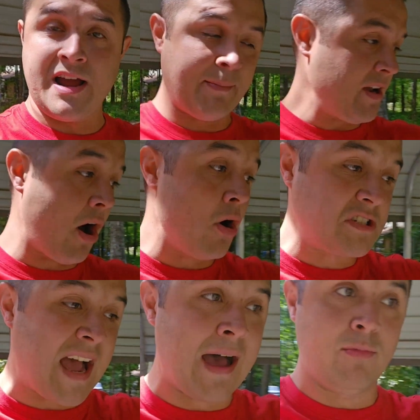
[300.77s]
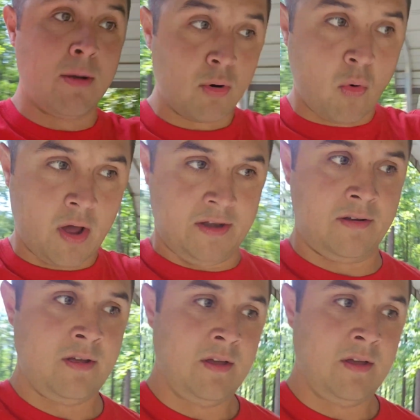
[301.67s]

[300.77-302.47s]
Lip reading: I mean, all time, number one.